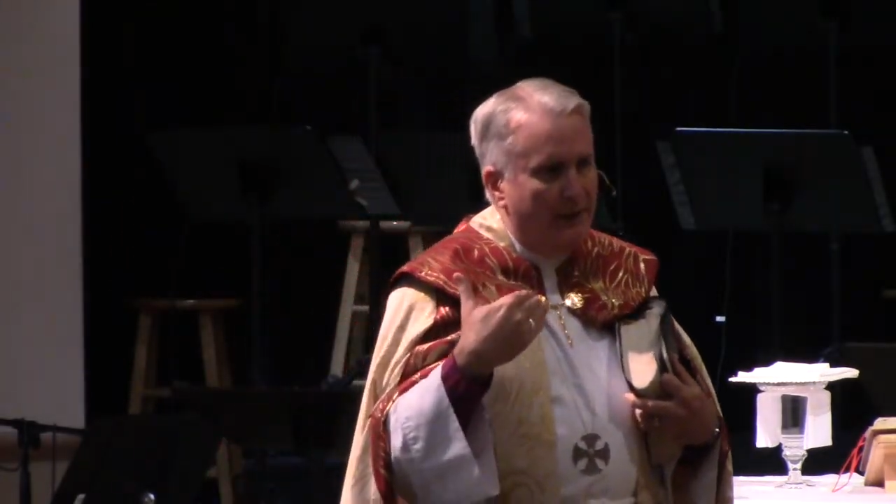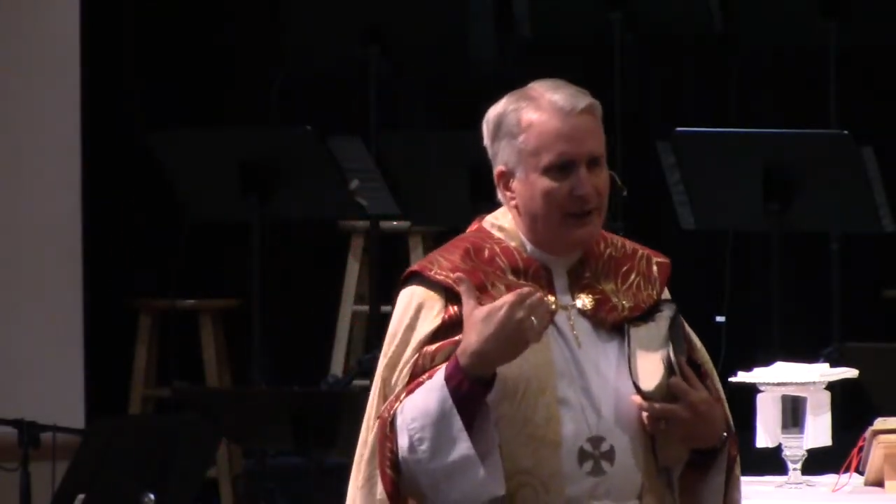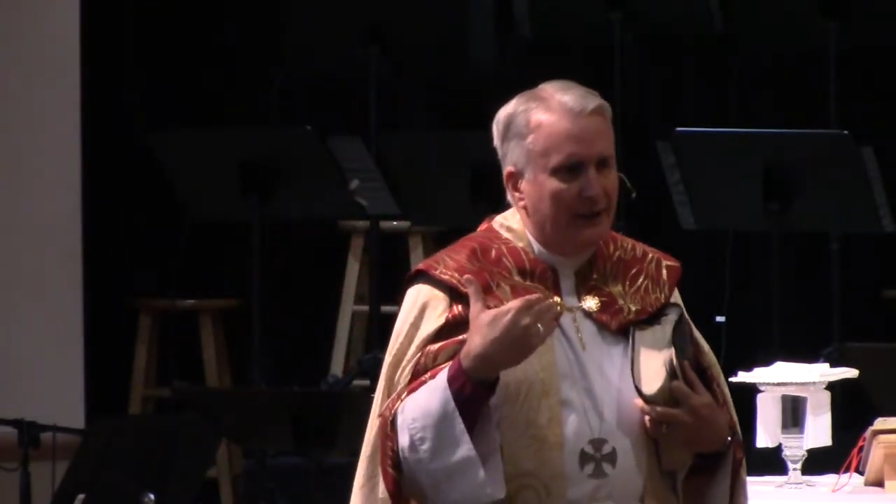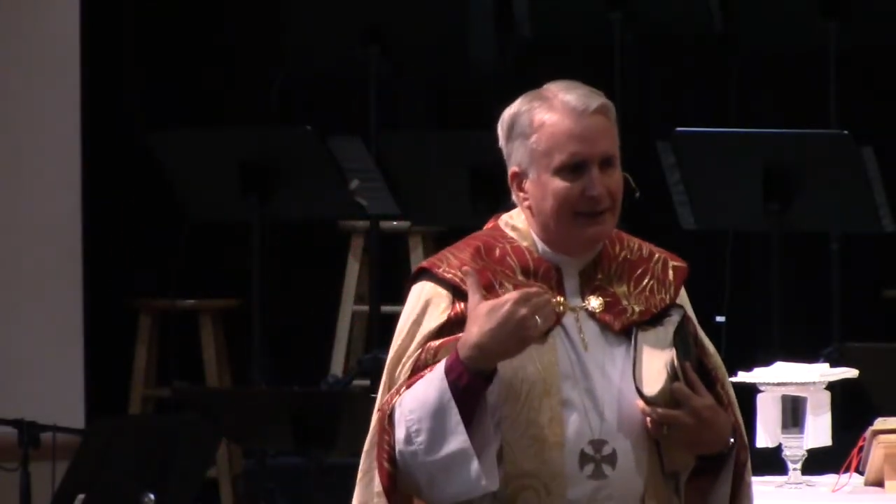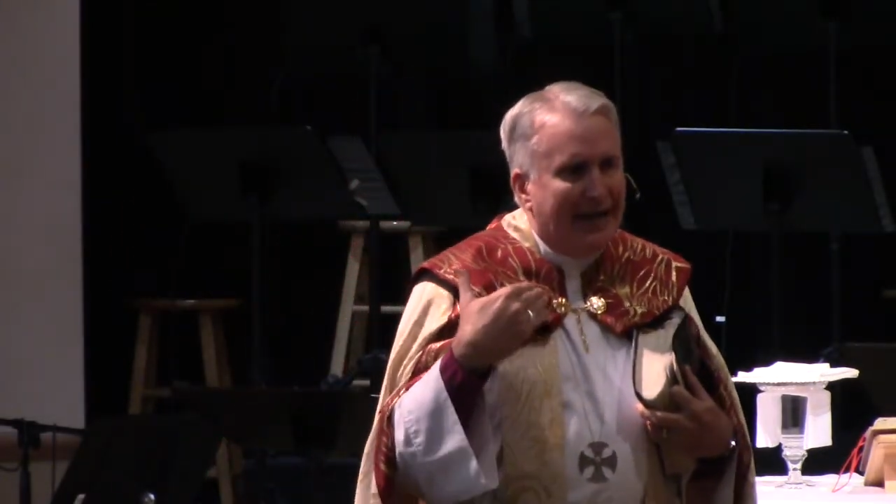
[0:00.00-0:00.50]

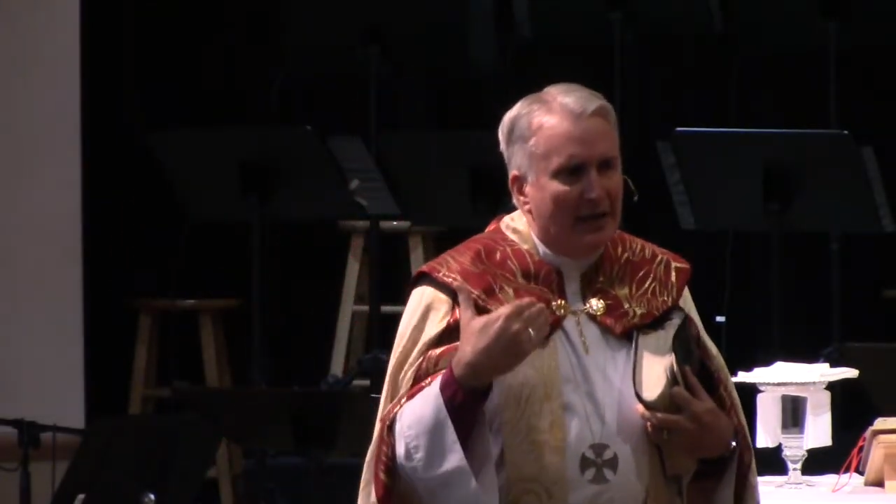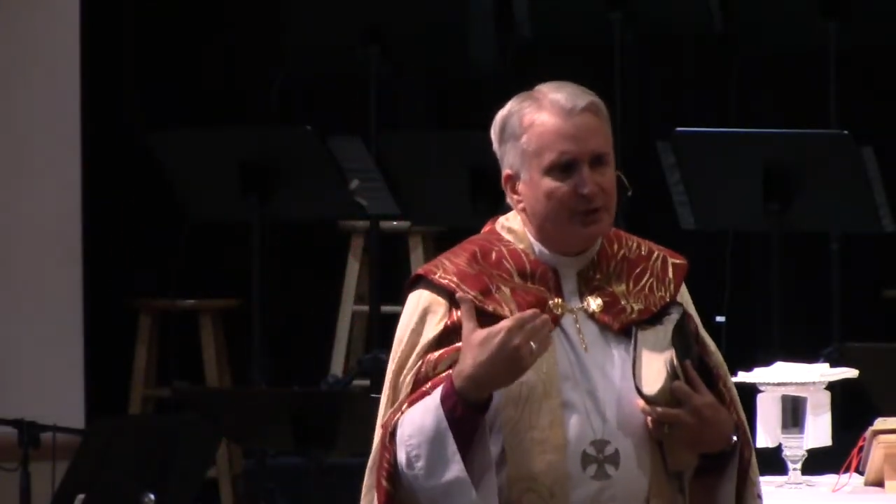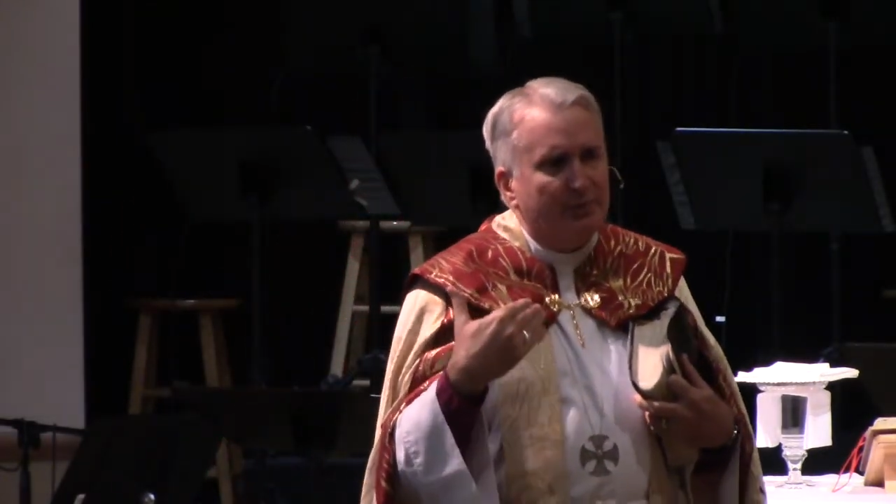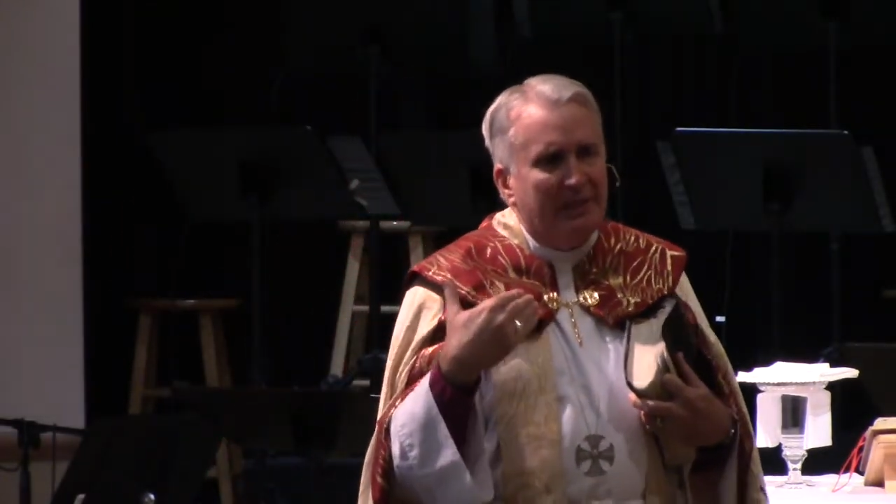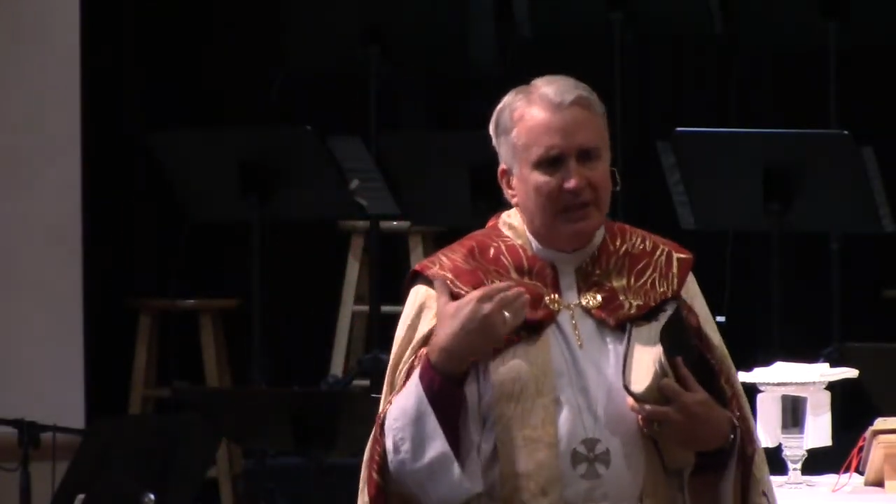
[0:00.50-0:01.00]
that
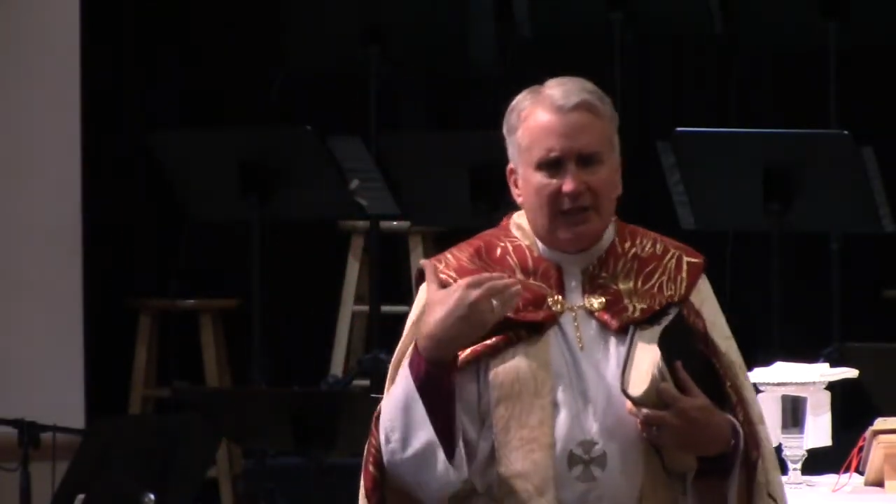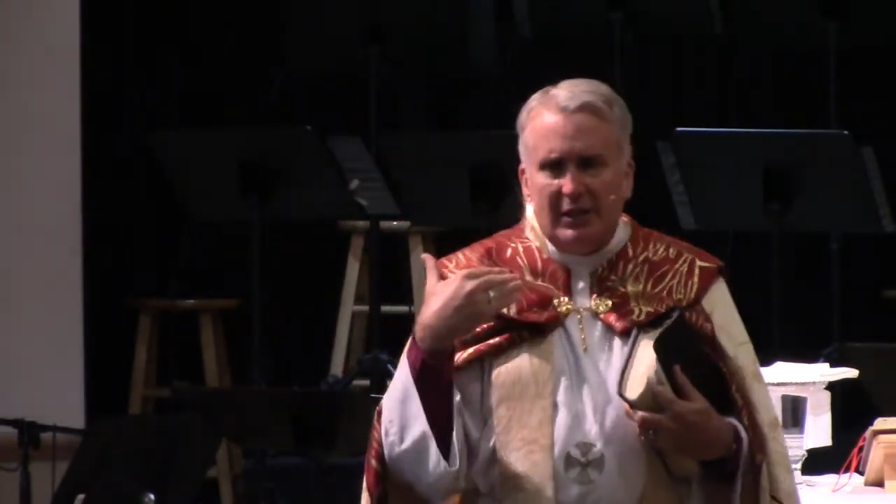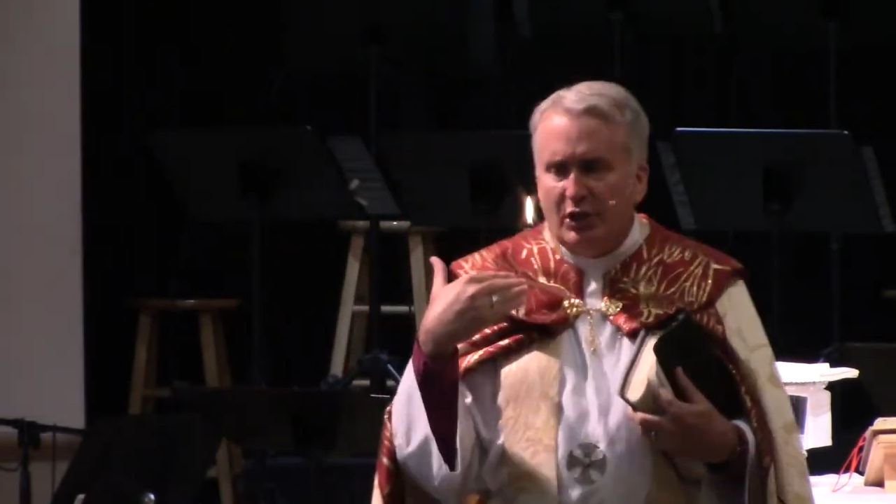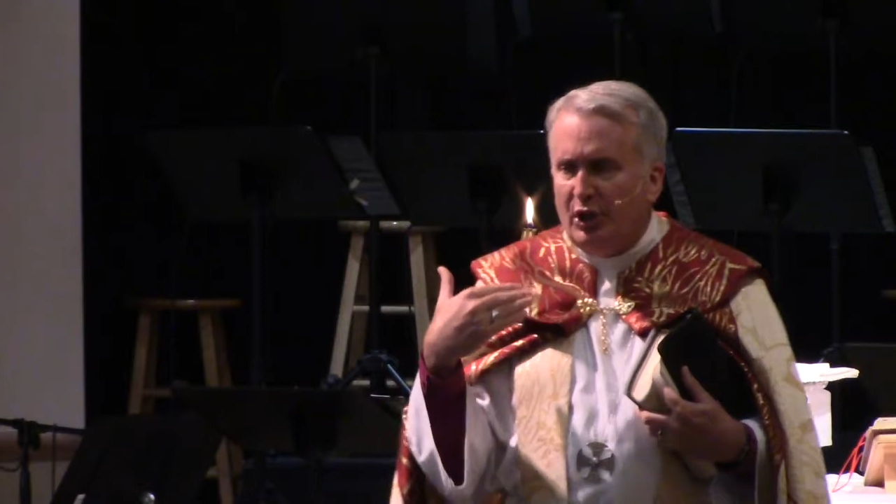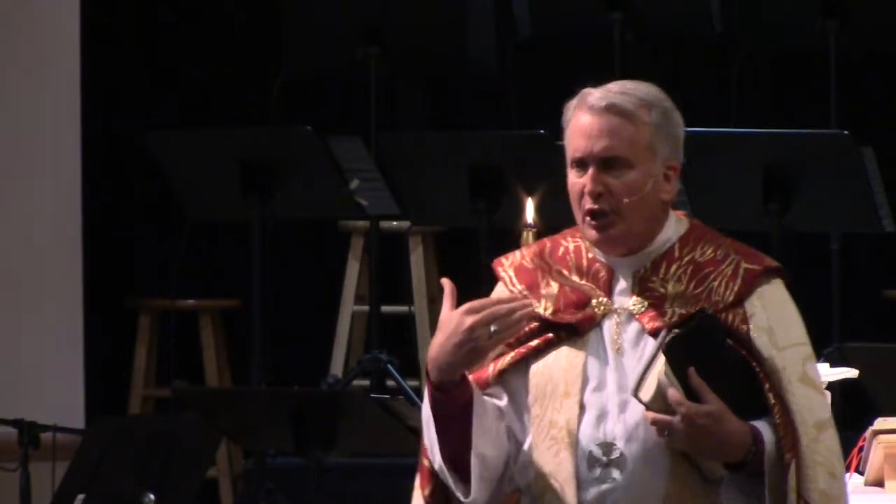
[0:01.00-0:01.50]
allows me to
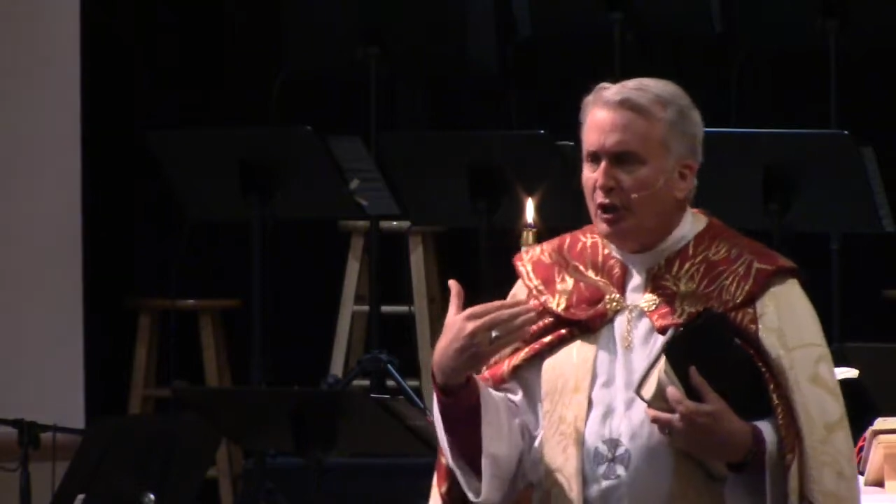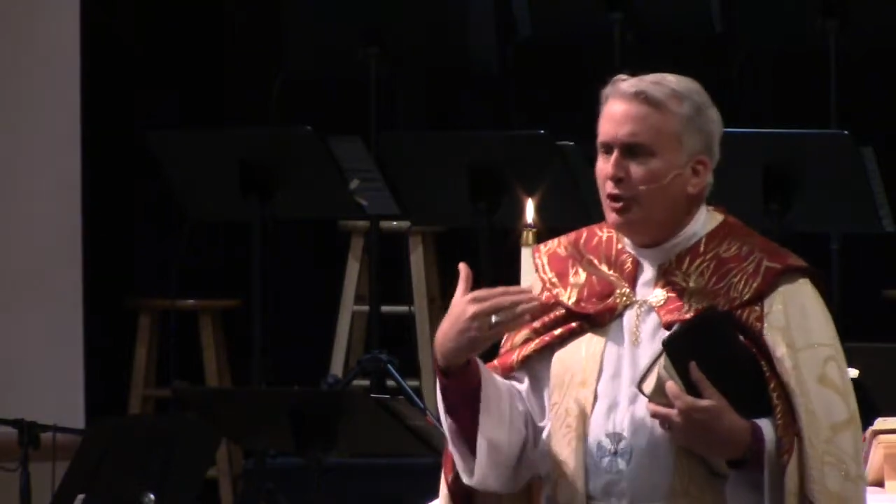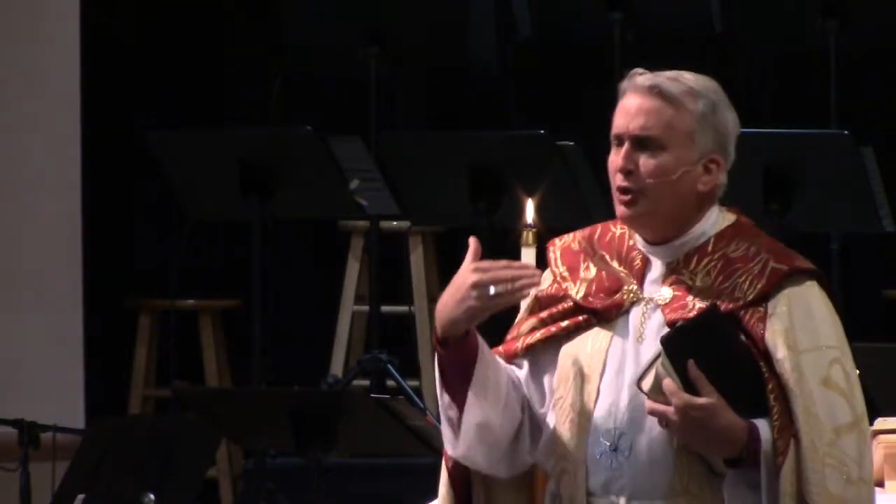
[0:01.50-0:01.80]
continue